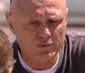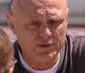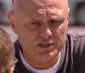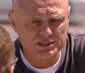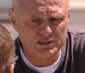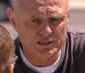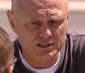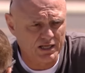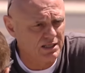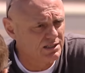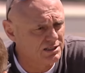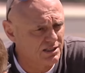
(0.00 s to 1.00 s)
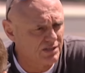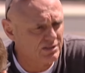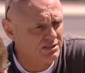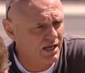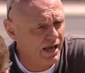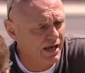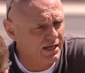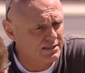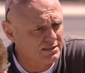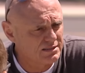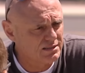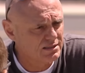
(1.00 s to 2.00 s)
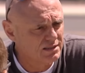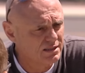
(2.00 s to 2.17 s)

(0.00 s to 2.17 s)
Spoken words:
away shaking each other's hands?